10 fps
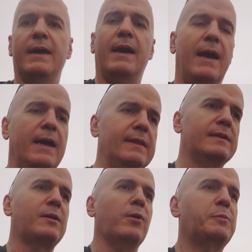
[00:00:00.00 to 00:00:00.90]
in
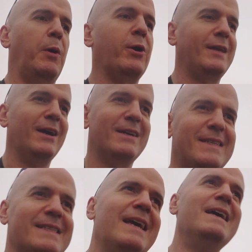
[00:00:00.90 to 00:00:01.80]
the Scottish
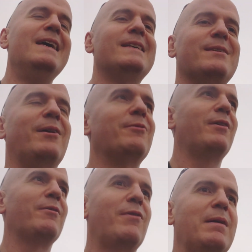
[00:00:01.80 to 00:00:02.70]
borders. So
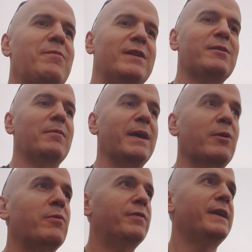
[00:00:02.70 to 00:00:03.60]
I'll wrap the video up
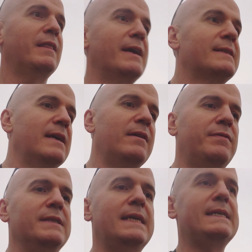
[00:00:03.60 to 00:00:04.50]
there. Hopefully you liked it.
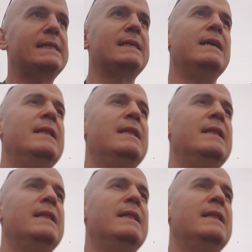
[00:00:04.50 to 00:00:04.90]
If you did,